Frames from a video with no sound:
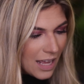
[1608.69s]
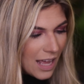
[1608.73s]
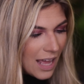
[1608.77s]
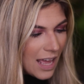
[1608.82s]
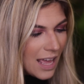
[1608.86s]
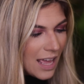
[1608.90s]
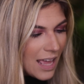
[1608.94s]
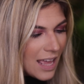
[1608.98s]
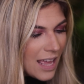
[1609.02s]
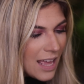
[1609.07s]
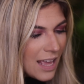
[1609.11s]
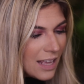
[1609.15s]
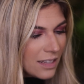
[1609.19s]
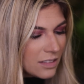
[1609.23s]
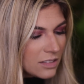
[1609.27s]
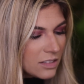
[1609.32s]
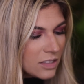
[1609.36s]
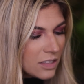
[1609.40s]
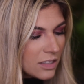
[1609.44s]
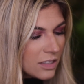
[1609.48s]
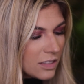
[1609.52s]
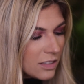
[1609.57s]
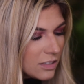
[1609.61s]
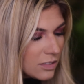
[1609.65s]
I
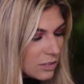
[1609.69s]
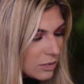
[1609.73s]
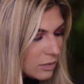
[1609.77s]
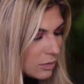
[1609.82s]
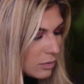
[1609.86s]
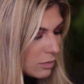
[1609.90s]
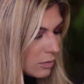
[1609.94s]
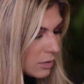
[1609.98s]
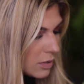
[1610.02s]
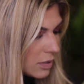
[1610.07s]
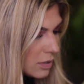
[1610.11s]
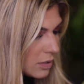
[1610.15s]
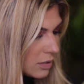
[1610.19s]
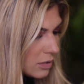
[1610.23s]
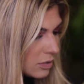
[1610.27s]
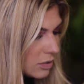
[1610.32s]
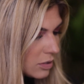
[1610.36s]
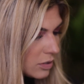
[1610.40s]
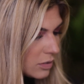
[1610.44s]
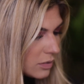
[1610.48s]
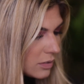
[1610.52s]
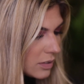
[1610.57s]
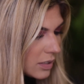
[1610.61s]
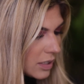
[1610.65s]
just want
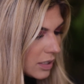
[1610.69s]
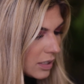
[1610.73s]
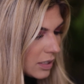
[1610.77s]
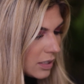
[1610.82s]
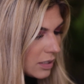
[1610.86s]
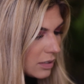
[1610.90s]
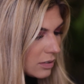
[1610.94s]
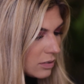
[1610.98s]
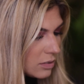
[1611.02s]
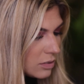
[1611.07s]
you here